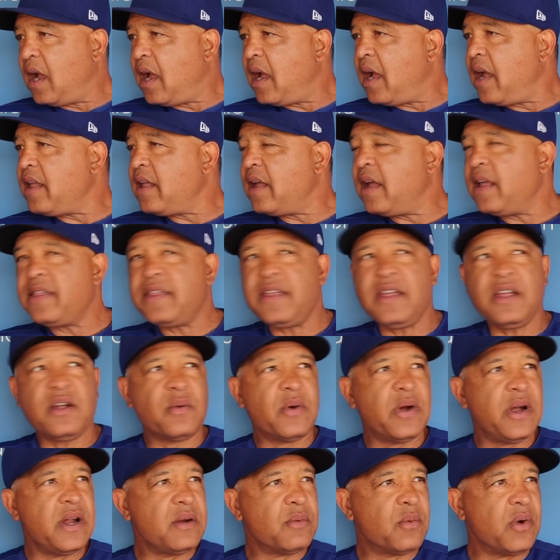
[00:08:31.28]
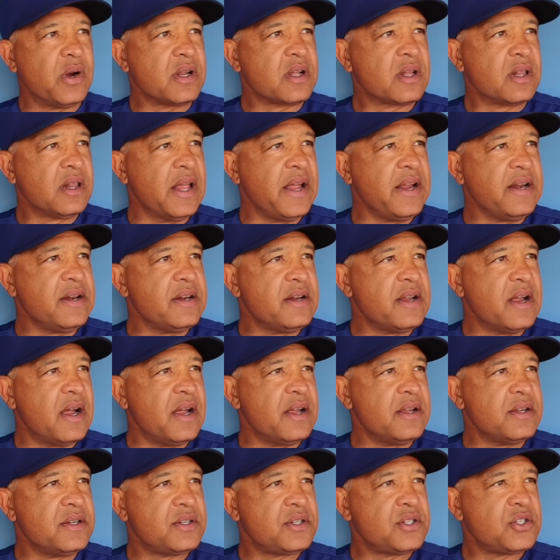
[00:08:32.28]
I think what Clayton
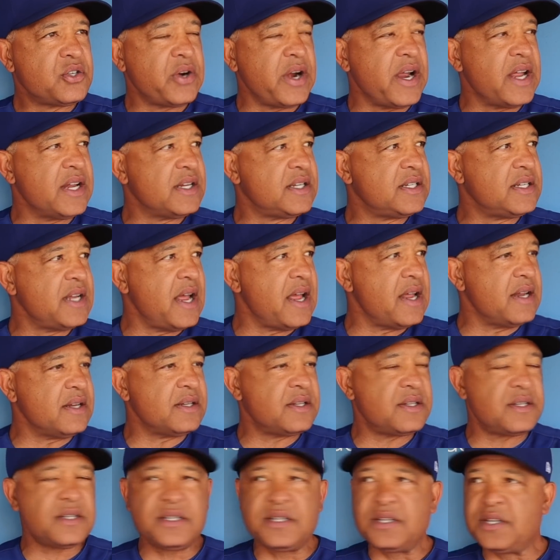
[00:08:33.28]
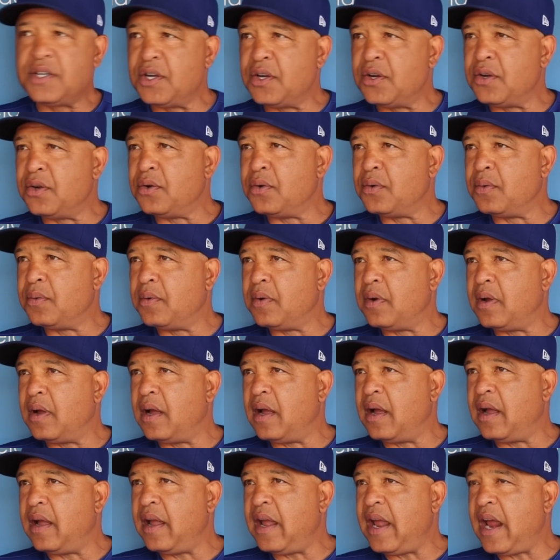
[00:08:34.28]
does transcends to
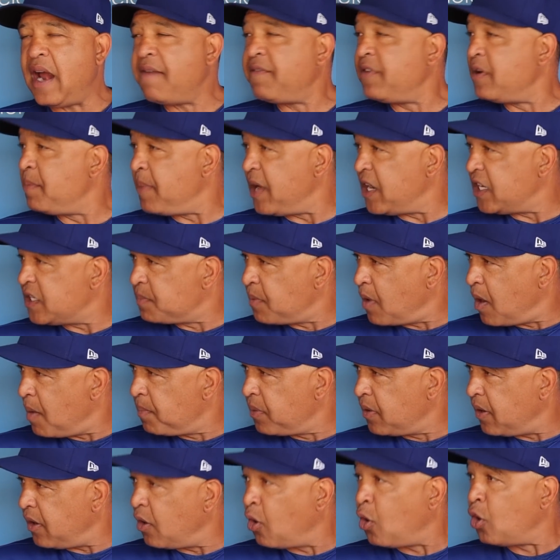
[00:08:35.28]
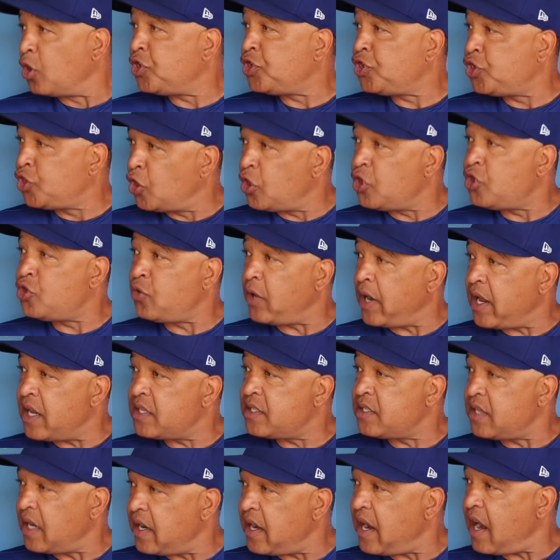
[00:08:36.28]
every baseball player, or should
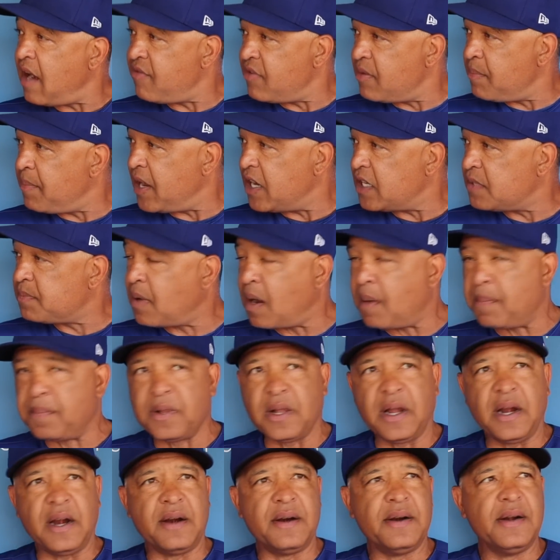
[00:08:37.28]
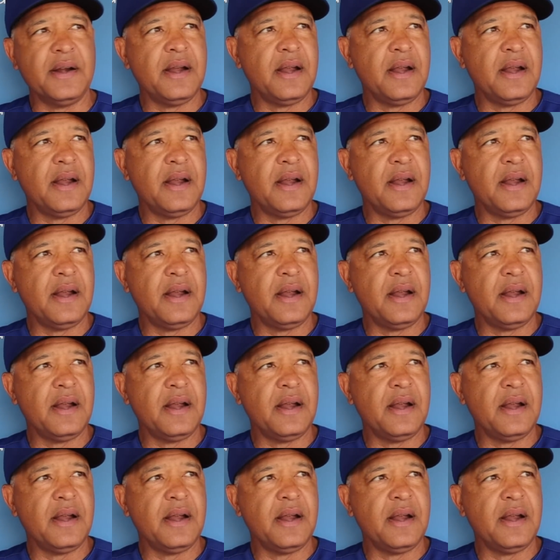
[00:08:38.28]
transcend to every baseball player.